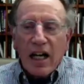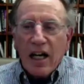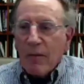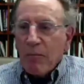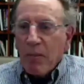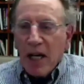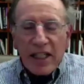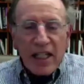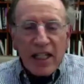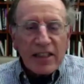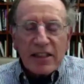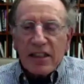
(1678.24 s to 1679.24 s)
my
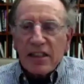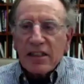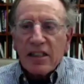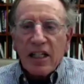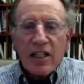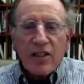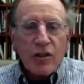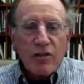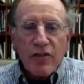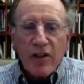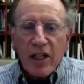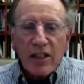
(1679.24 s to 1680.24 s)
guess is that
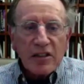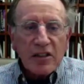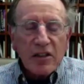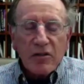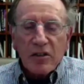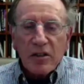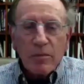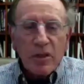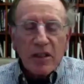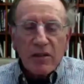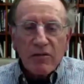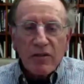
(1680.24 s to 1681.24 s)
Chauvin is going to be
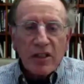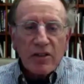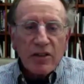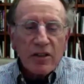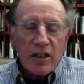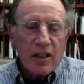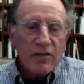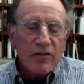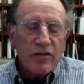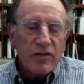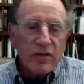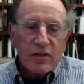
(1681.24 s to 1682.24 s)
convicted of
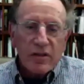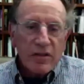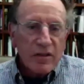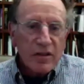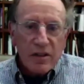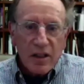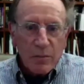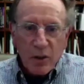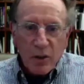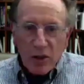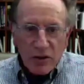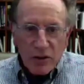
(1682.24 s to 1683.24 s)
a
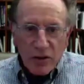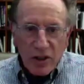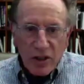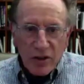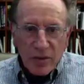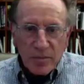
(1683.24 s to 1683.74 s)
murder charge.